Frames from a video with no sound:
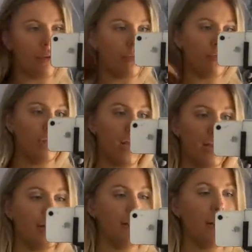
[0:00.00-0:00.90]
with
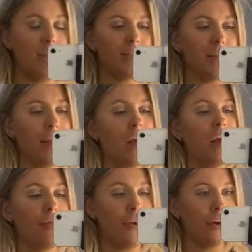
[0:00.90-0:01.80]
anything basic
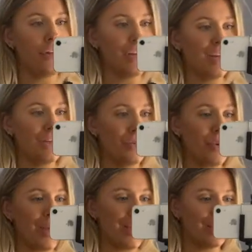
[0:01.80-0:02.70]
the only issue
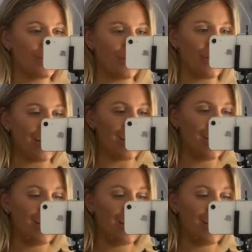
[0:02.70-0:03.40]
is right